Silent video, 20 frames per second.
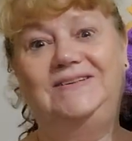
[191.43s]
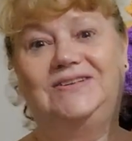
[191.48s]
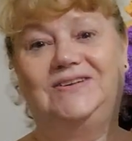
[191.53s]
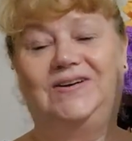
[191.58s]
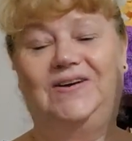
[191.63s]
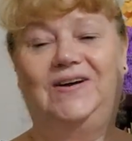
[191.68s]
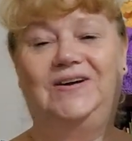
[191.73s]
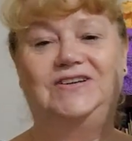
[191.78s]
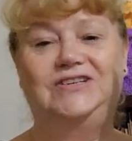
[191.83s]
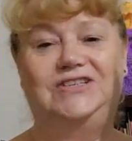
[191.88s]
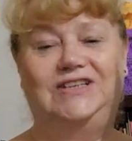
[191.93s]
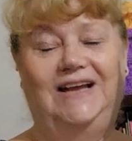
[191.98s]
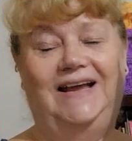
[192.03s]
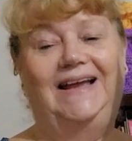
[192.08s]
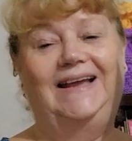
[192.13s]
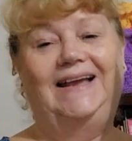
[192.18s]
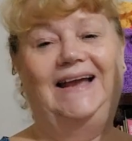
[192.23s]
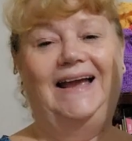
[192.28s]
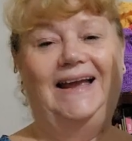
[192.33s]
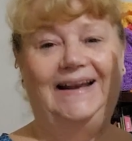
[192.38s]

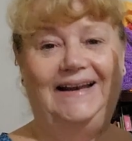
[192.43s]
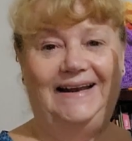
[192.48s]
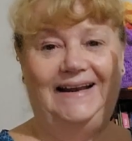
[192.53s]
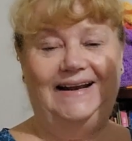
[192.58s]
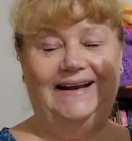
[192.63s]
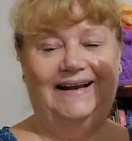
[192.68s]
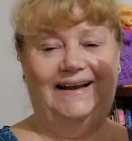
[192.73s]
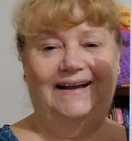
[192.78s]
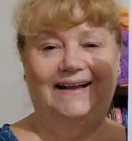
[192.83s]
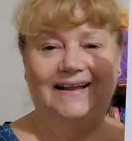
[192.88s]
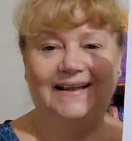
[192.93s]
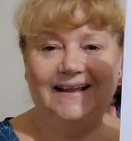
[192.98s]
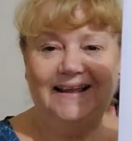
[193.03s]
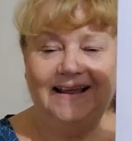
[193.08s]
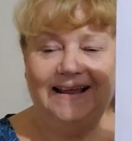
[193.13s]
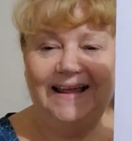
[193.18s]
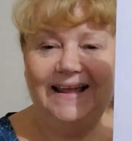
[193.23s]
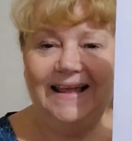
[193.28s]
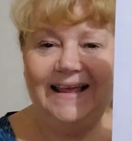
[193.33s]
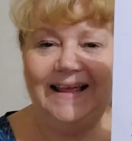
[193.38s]
Crochet Anita.
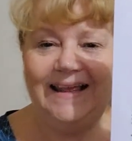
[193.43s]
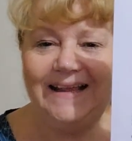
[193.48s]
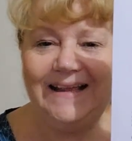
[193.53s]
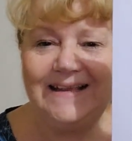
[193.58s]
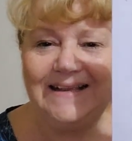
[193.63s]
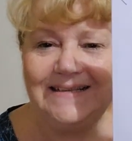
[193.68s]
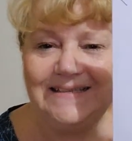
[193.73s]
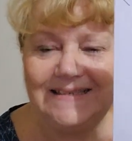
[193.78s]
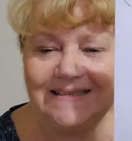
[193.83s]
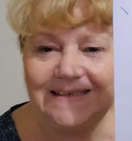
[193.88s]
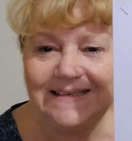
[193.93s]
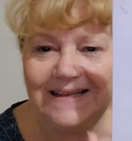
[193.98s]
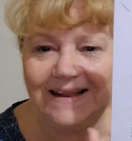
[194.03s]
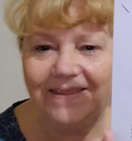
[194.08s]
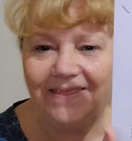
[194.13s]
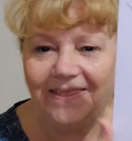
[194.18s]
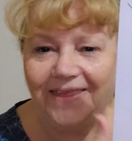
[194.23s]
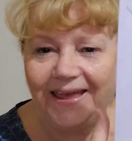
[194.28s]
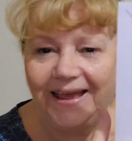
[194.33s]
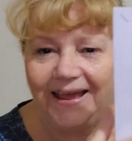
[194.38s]
Isn't
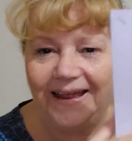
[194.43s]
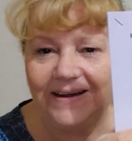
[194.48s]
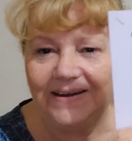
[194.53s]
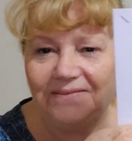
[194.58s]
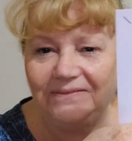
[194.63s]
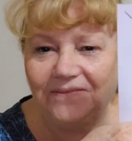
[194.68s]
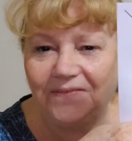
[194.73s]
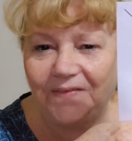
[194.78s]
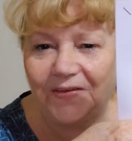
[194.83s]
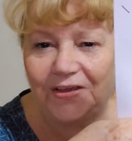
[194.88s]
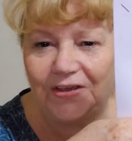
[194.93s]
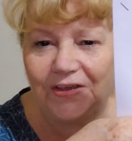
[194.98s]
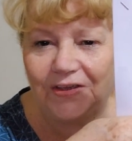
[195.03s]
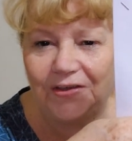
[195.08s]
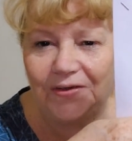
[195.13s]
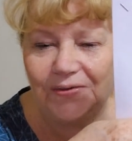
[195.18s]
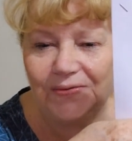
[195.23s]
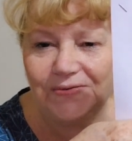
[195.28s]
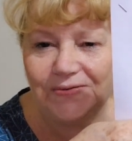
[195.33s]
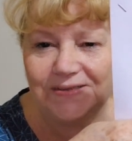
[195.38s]
that
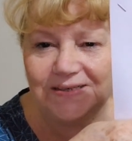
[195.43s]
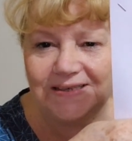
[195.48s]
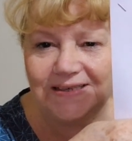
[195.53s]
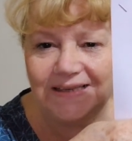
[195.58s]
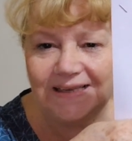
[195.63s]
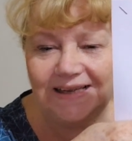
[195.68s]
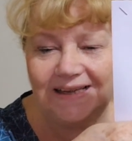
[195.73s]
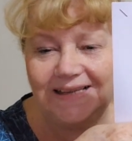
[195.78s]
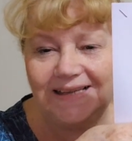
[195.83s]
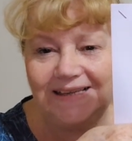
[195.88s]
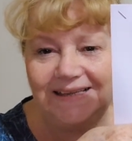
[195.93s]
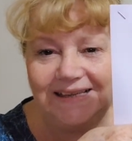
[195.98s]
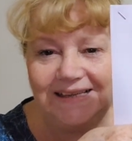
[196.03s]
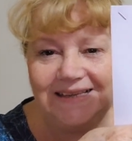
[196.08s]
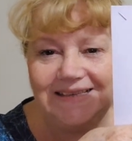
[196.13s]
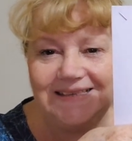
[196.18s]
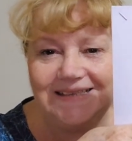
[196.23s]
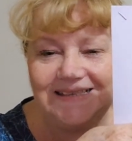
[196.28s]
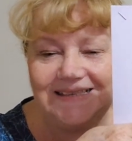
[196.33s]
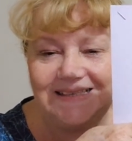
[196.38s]
cute? He
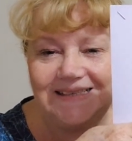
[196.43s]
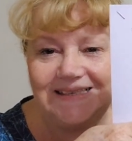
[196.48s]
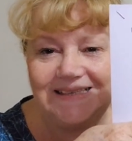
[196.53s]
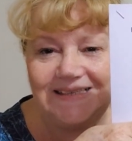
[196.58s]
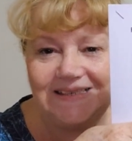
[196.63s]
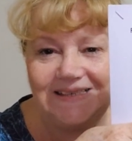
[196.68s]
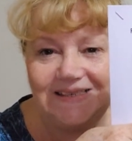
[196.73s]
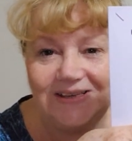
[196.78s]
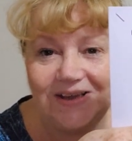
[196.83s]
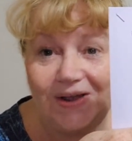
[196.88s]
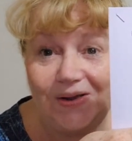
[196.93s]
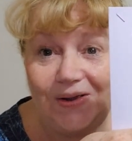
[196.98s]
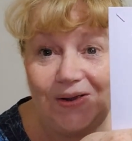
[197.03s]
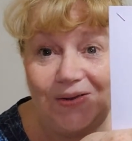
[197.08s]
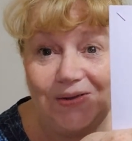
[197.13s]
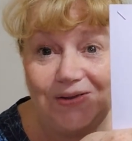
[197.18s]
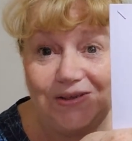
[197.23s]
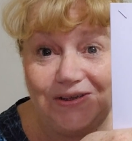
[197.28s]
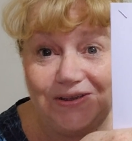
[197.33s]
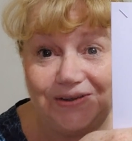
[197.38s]
is
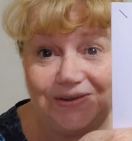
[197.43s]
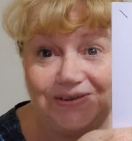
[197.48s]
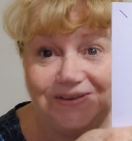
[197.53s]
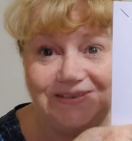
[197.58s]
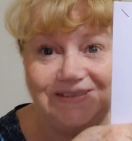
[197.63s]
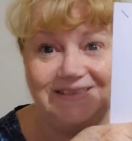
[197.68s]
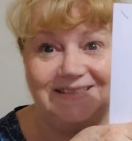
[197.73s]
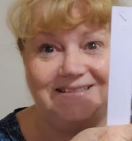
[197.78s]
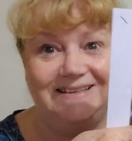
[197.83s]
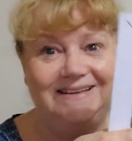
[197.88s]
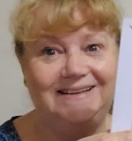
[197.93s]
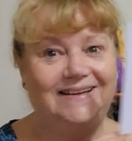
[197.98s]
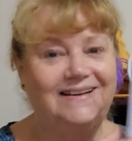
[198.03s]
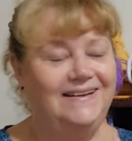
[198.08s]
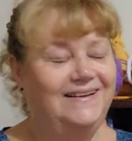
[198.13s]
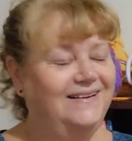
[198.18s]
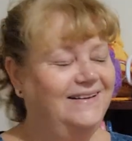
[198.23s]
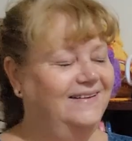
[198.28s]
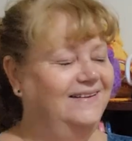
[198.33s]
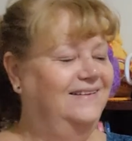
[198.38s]
so cute.
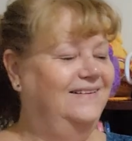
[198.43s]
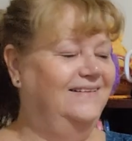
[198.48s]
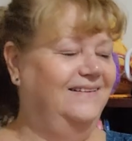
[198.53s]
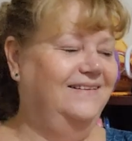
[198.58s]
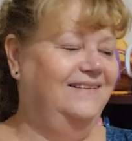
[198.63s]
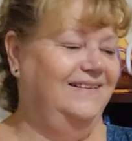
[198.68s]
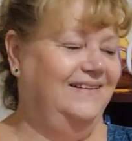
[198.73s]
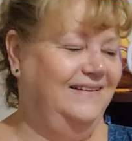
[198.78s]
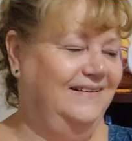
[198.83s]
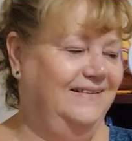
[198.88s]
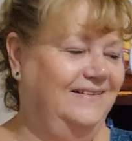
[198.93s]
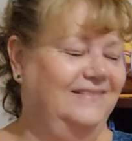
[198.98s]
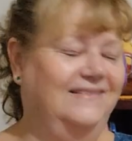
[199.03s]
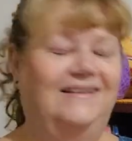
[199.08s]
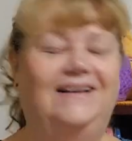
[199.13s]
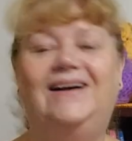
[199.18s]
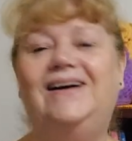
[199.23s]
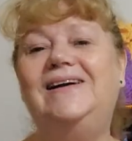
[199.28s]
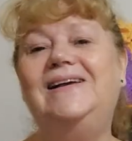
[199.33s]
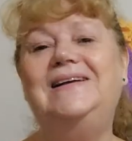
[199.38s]
Oh,
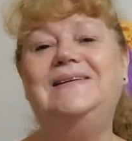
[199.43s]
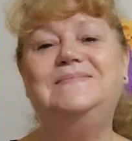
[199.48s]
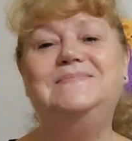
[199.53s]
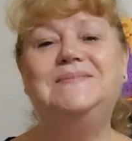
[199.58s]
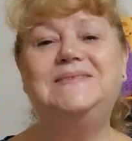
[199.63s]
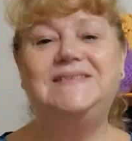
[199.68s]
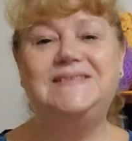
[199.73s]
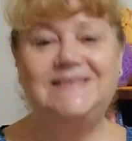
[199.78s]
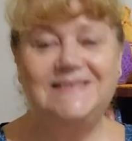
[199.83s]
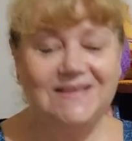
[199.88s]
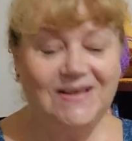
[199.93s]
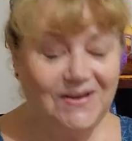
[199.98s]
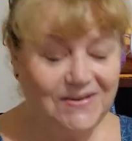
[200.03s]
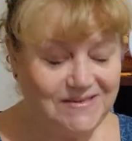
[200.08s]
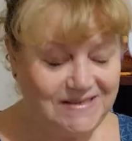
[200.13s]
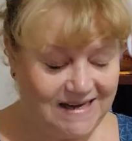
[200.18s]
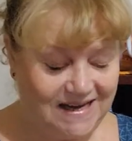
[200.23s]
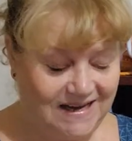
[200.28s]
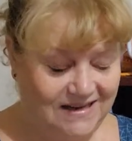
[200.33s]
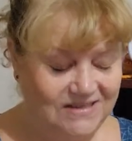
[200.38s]
I am so
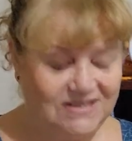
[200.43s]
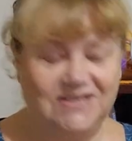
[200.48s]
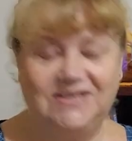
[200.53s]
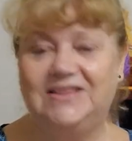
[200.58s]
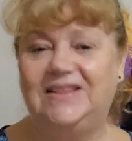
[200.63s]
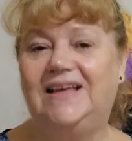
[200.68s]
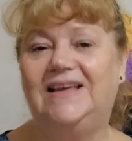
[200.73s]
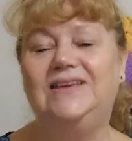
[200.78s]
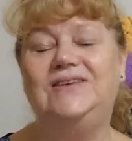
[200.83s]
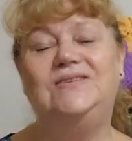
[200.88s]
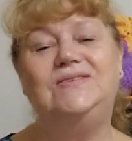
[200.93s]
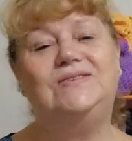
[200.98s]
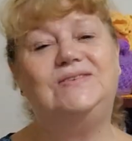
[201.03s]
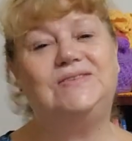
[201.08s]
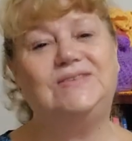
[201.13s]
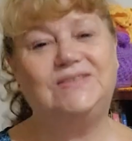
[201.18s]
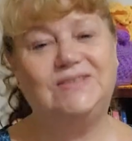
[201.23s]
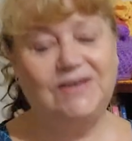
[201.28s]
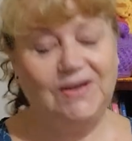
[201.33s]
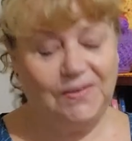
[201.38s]
touched. Thank you
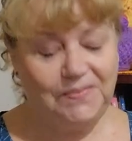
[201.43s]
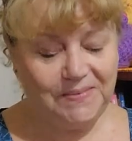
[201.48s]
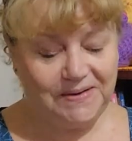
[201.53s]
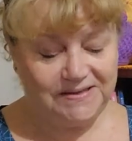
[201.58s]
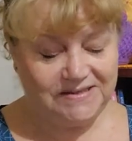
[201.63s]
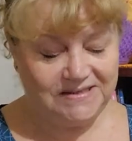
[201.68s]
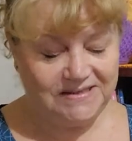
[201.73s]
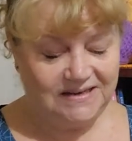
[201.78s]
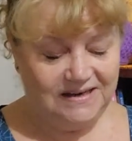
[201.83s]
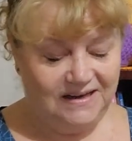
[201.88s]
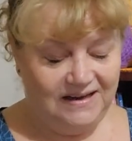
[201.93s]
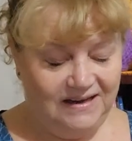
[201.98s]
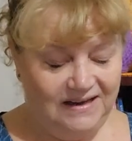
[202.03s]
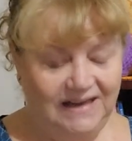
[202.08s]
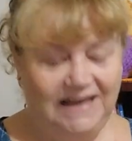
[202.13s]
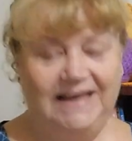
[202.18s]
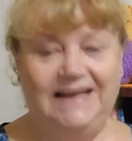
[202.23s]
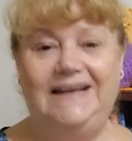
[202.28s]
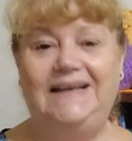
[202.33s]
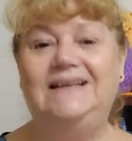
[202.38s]
so much,
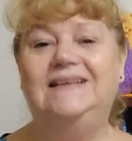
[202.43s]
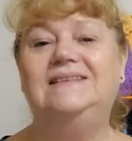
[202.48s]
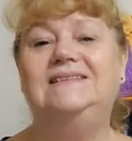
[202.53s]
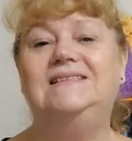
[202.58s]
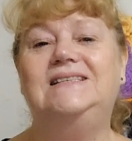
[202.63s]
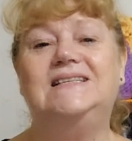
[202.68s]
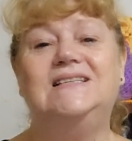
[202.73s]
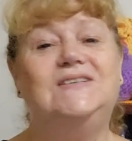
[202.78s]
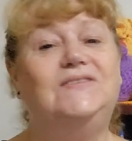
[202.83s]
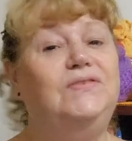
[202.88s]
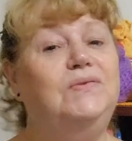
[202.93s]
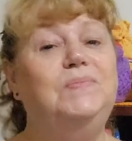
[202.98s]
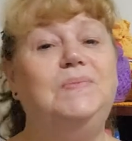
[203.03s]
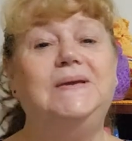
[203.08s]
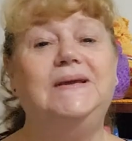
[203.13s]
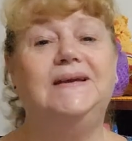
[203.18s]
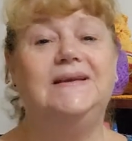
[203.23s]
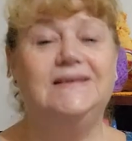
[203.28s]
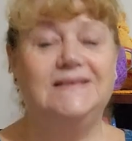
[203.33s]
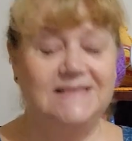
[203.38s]
Anita, just for
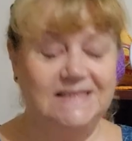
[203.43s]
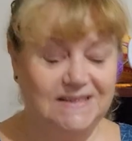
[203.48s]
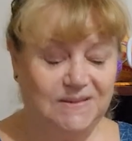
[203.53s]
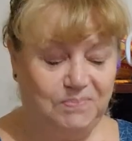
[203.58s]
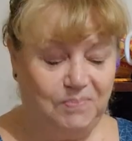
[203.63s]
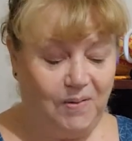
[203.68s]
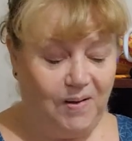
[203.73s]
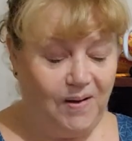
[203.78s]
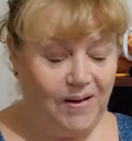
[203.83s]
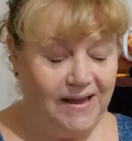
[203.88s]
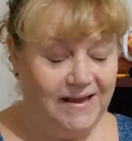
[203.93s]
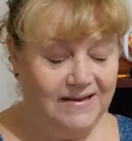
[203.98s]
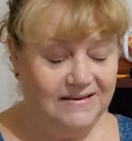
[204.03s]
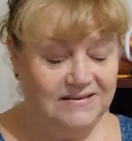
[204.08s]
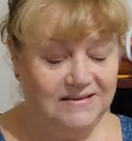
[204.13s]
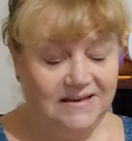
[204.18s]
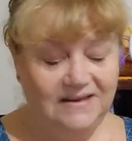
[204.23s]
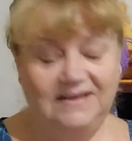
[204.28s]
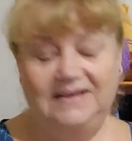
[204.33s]
being inspired